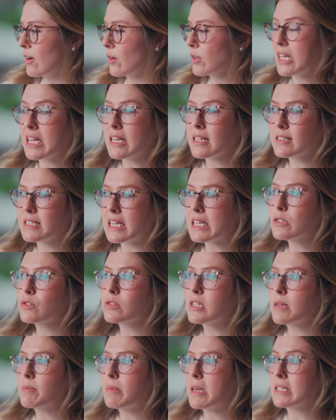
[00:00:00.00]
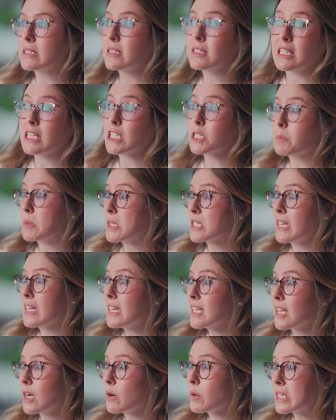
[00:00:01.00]
On a day-to-day -day basis, and
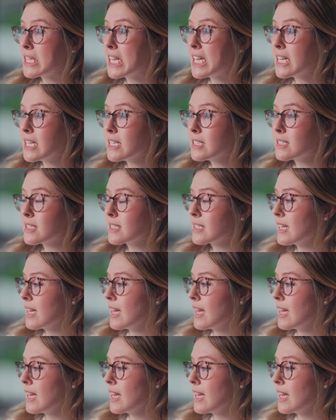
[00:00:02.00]
especially nowadays,